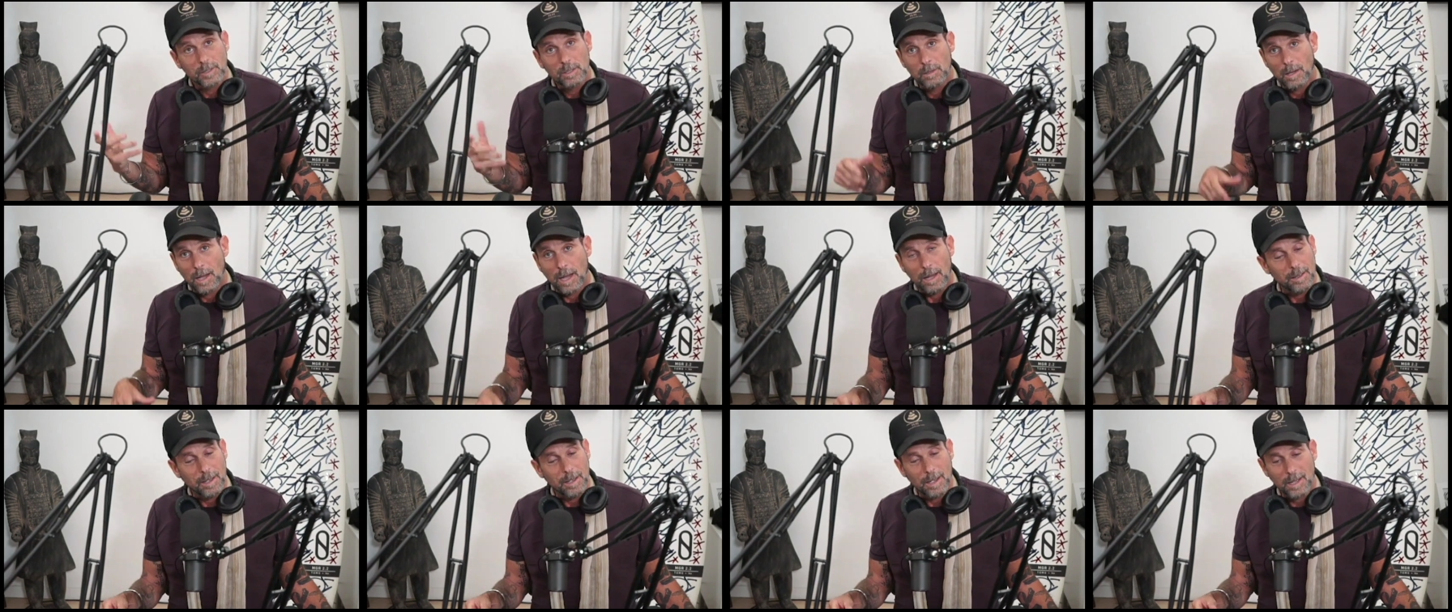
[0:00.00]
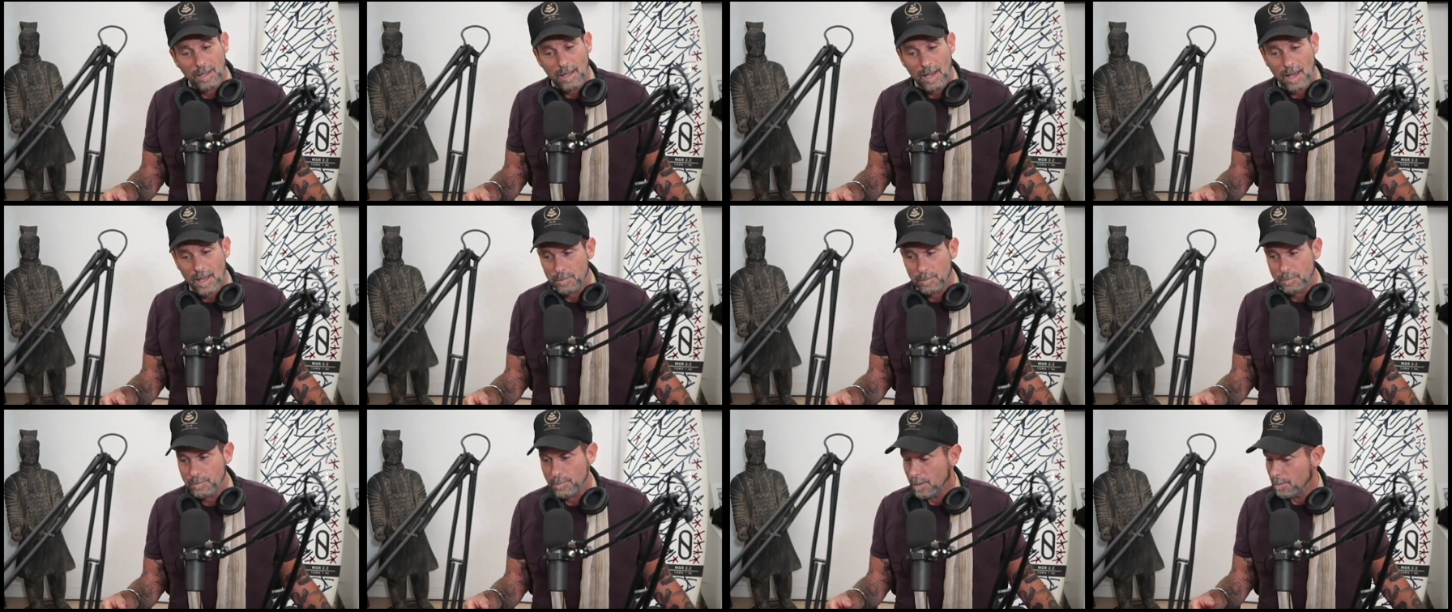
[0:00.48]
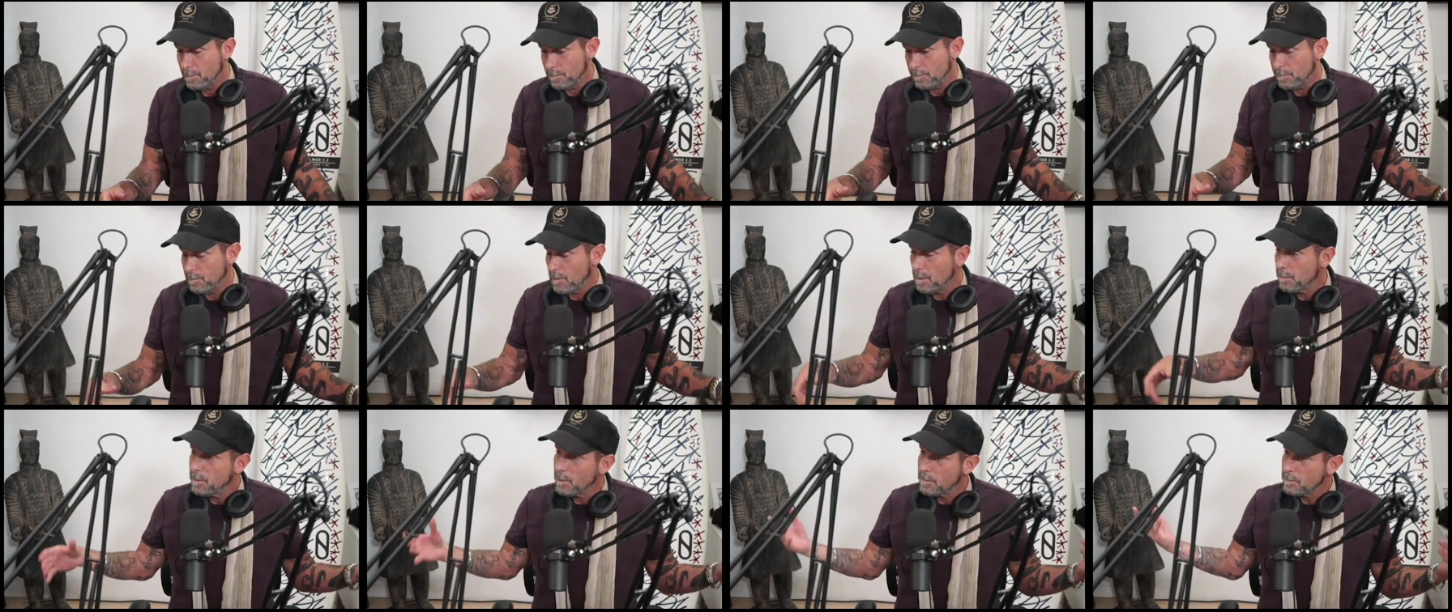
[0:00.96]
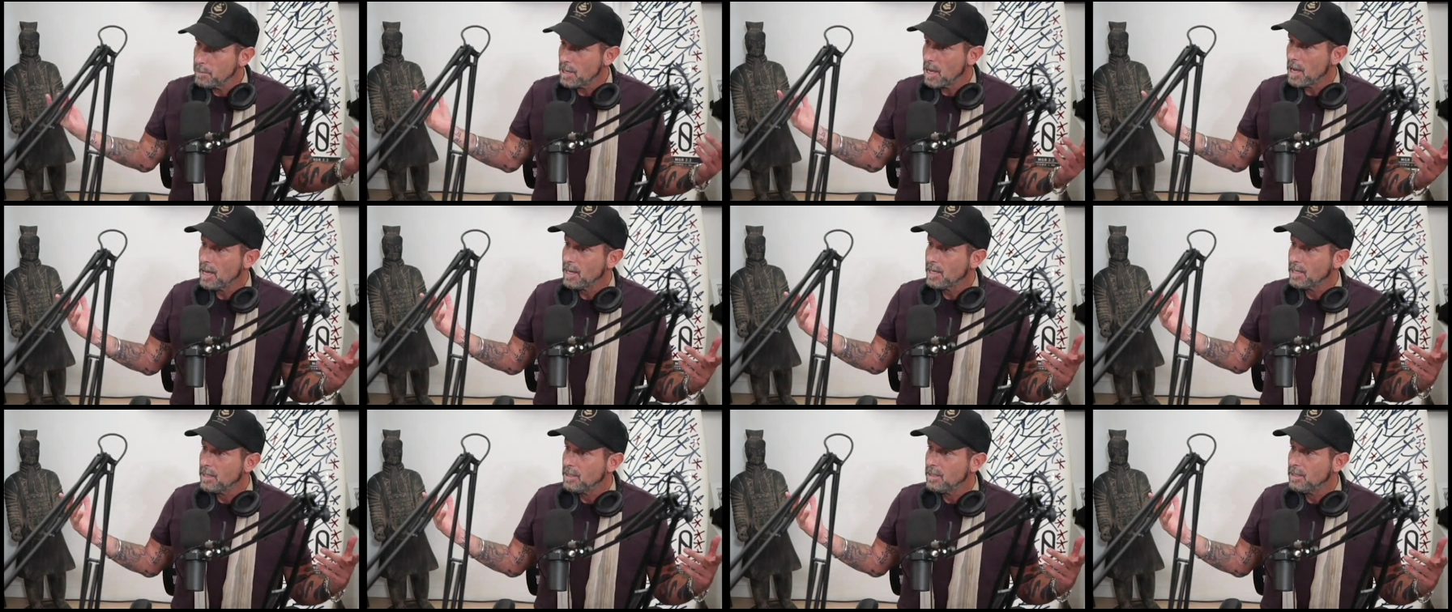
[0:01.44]
I, I gotta I'm, maybe I'm
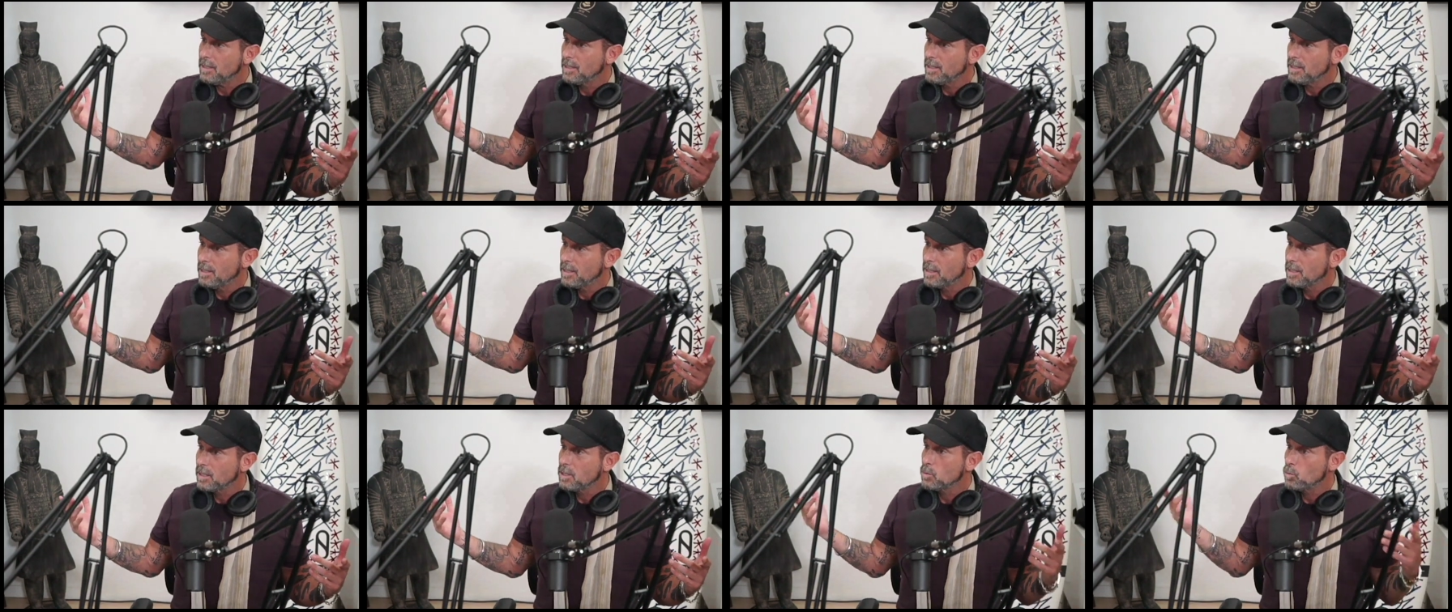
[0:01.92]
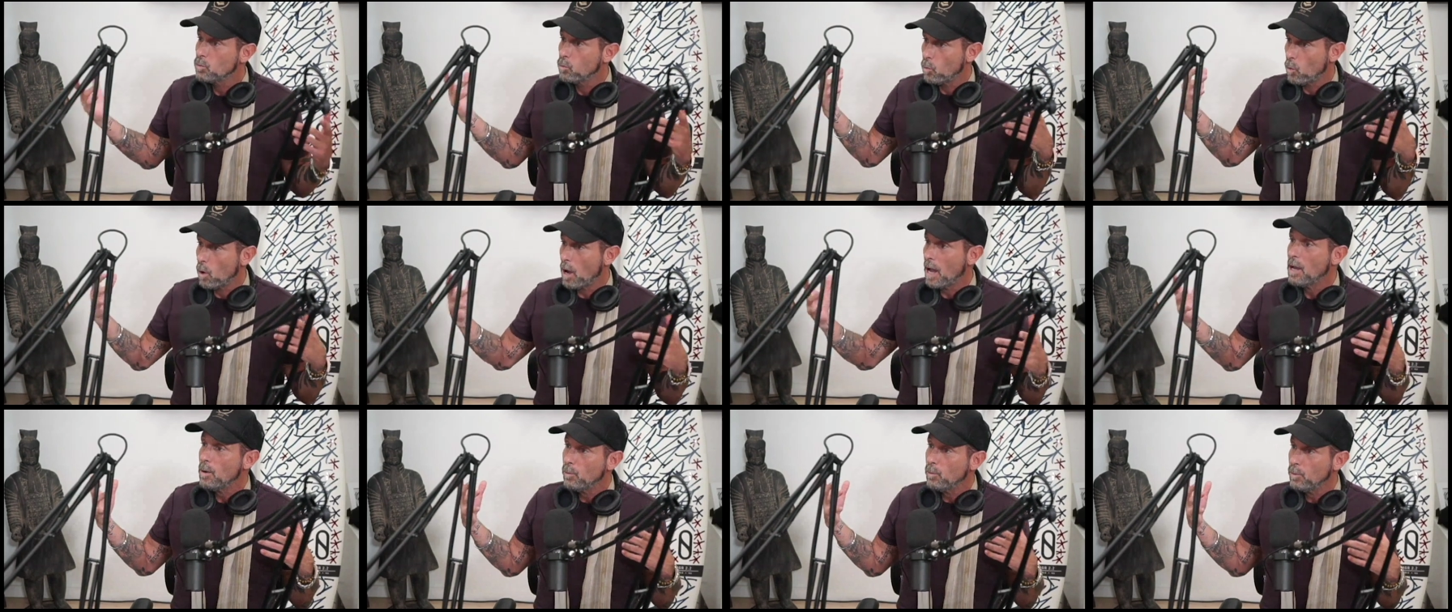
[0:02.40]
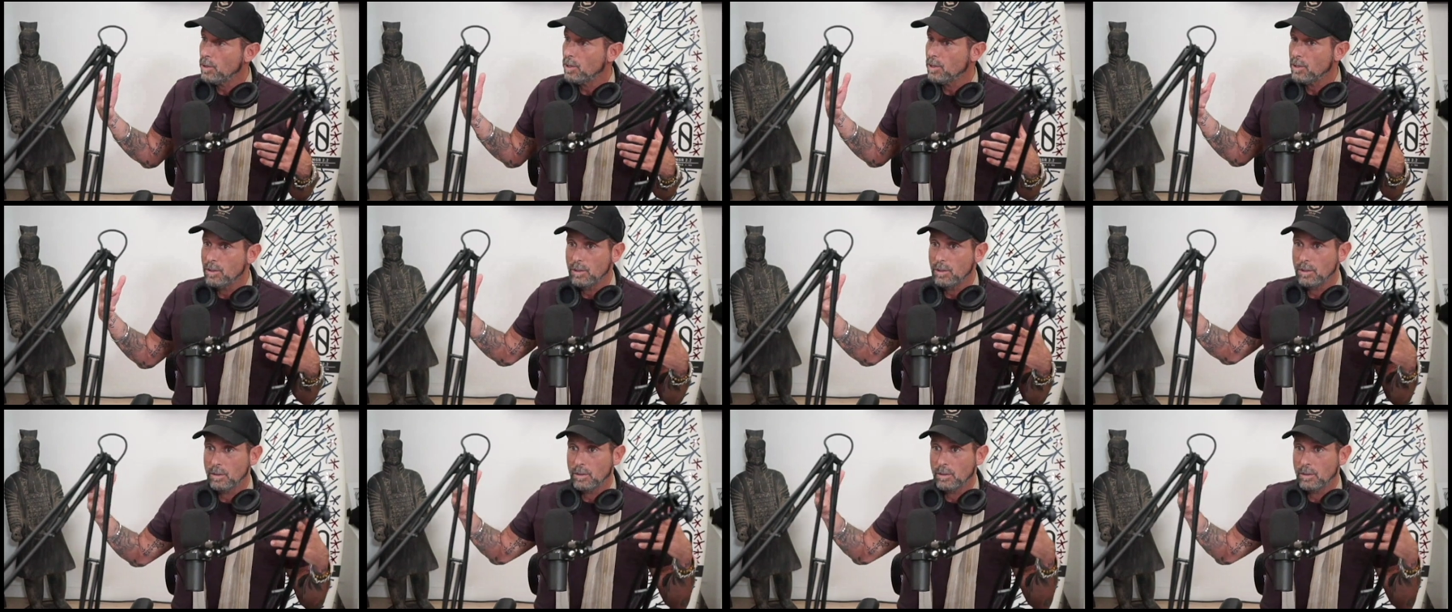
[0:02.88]
dying because why would